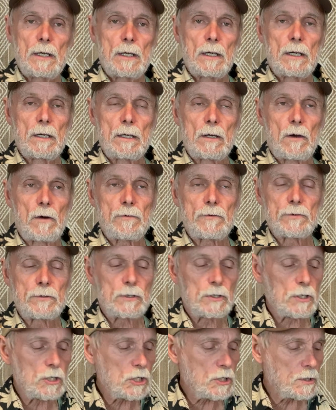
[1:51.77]
Arthur
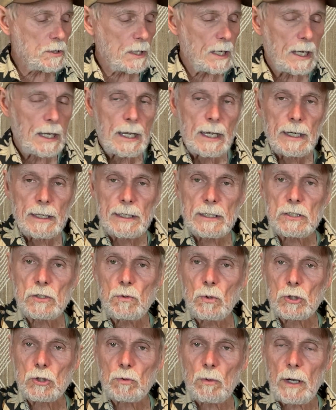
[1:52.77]
does. Let's
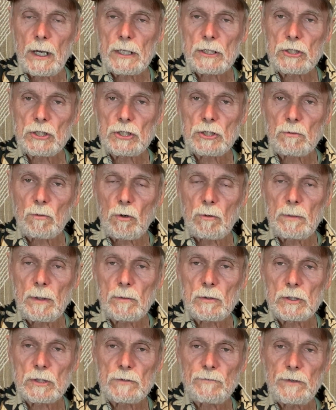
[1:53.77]
do it twice just to warm
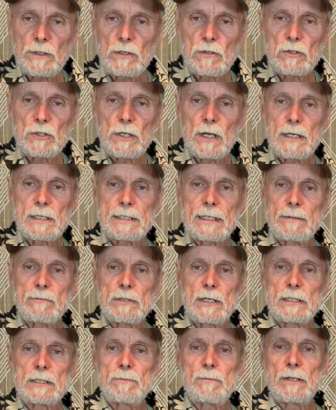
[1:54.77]
up, because fiddlers a lot of times
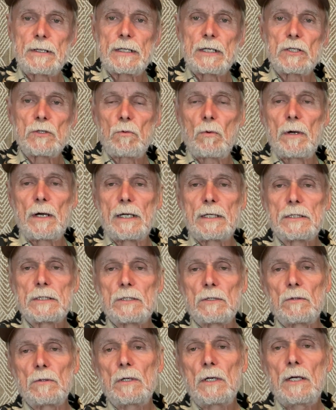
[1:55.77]
like to play that twice.
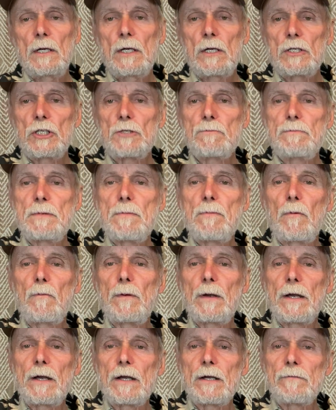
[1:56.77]
So just be
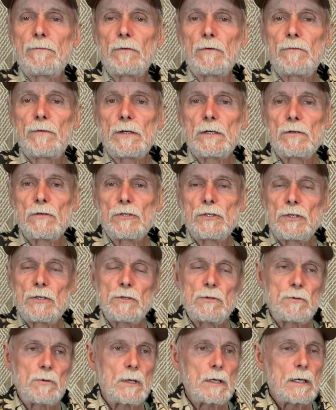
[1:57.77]
prepared for fiddlers to
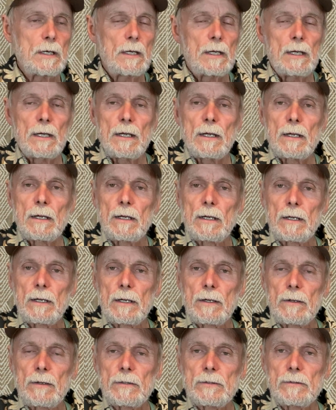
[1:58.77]
do
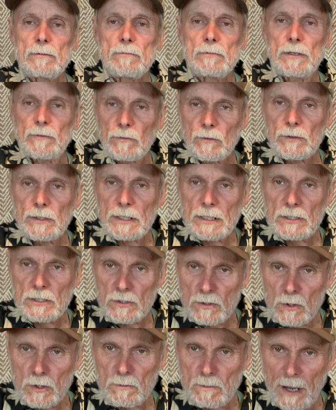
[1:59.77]
different things
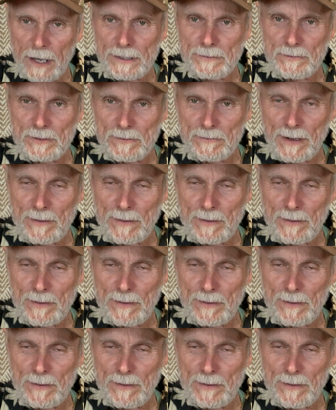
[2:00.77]
than you expect them to.